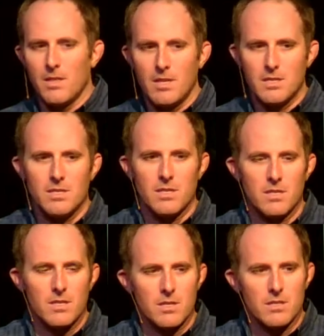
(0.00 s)
this
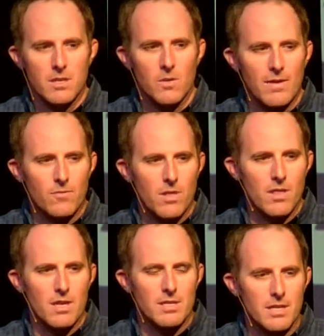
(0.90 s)
year to go after the
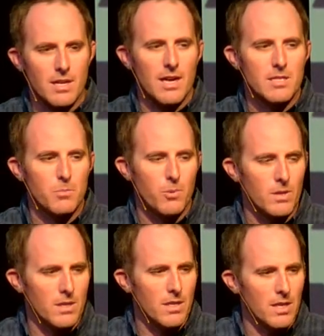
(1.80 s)
things that God's put
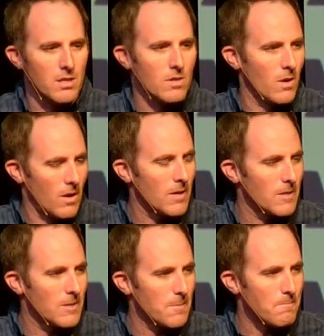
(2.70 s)
in your heart.